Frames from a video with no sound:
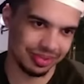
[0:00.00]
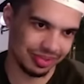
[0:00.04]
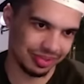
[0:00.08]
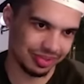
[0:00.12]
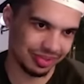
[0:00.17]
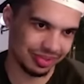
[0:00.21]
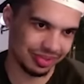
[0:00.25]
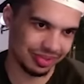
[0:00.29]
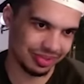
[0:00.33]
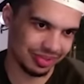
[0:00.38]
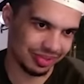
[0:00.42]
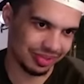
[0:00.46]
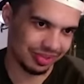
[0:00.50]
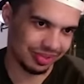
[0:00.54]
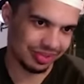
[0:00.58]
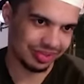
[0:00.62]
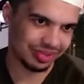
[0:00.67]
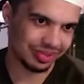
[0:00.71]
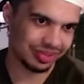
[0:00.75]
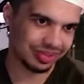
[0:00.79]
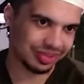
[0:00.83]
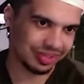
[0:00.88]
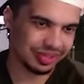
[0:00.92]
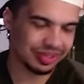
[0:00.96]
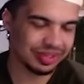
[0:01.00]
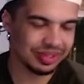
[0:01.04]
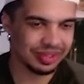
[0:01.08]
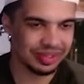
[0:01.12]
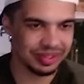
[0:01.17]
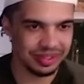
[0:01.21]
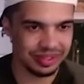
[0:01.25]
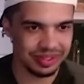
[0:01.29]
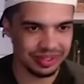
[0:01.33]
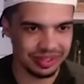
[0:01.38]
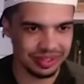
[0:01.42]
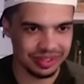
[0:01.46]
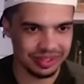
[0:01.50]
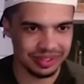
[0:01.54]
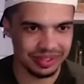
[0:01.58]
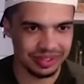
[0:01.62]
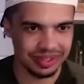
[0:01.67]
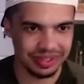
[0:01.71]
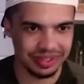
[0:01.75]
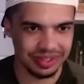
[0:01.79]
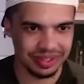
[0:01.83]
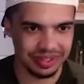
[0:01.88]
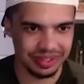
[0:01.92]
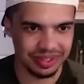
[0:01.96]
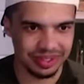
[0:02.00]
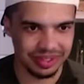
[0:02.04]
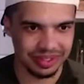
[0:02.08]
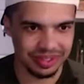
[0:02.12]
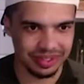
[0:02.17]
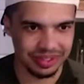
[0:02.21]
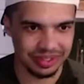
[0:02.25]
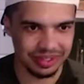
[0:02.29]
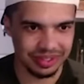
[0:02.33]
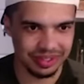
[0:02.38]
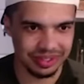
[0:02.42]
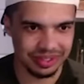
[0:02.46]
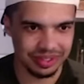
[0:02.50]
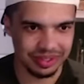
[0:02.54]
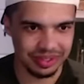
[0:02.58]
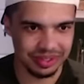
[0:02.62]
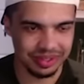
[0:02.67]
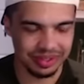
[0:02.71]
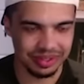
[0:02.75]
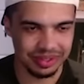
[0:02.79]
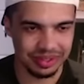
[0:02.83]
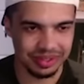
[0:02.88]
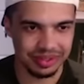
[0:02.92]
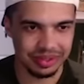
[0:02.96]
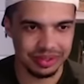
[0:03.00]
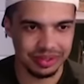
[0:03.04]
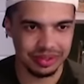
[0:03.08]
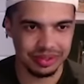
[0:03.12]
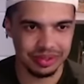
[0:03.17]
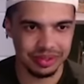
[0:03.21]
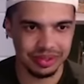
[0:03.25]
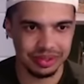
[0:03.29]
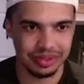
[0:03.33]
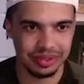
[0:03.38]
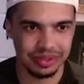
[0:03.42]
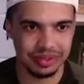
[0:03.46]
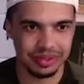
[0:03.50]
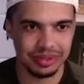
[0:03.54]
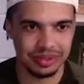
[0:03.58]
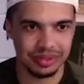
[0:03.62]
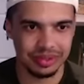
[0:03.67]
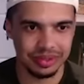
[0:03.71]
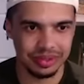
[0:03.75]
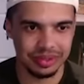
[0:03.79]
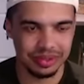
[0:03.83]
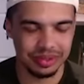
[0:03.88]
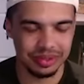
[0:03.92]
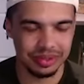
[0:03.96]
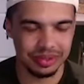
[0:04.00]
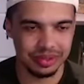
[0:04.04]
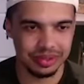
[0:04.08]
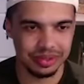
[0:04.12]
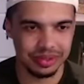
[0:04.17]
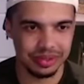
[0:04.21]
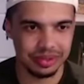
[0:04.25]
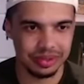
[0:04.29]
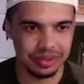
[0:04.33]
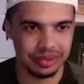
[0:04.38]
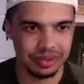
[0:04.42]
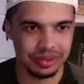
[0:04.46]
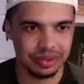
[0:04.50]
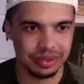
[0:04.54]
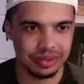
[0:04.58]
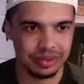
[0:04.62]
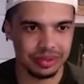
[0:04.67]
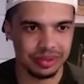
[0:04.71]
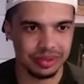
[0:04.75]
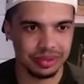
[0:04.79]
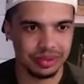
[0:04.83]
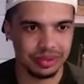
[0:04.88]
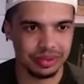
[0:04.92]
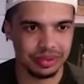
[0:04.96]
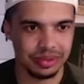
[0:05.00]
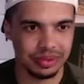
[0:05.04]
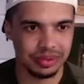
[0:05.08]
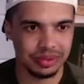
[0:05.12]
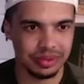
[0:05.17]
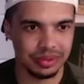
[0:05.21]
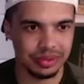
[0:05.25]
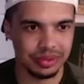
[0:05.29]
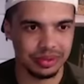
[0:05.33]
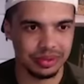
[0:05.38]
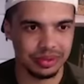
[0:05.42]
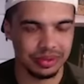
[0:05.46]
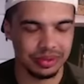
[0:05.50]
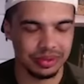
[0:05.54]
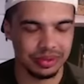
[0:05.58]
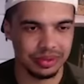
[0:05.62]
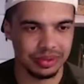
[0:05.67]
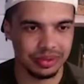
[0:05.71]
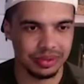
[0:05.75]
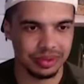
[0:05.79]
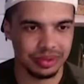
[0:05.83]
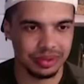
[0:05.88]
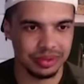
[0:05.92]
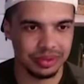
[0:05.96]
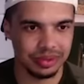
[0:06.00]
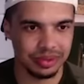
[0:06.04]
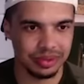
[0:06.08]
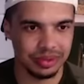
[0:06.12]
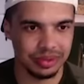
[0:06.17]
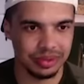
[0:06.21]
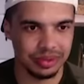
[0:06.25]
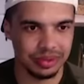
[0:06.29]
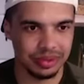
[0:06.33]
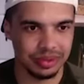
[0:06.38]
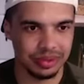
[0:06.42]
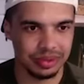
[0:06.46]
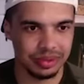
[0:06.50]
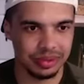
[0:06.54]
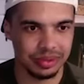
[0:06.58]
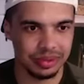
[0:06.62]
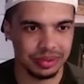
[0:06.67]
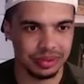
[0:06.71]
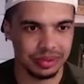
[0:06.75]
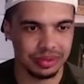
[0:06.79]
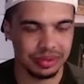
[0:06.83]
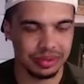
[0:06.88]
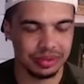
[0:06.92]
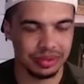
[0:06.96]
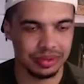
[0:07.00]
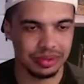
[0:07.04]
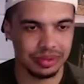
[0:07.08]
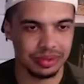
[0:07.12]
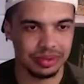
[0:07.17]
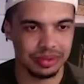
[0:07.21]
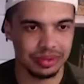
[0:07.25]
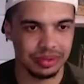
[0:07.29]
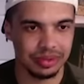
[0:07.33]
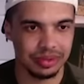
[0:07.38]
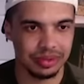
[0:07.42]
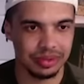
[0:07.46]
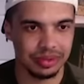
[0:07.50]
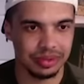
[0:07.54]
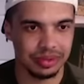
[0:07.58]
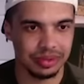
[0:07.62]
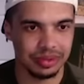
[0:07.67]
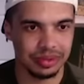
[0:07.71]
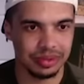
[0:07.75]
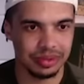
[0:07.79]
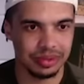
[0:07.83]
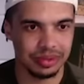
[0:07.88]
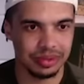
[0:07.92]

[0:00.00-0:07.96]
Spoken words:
This person isn't speaking.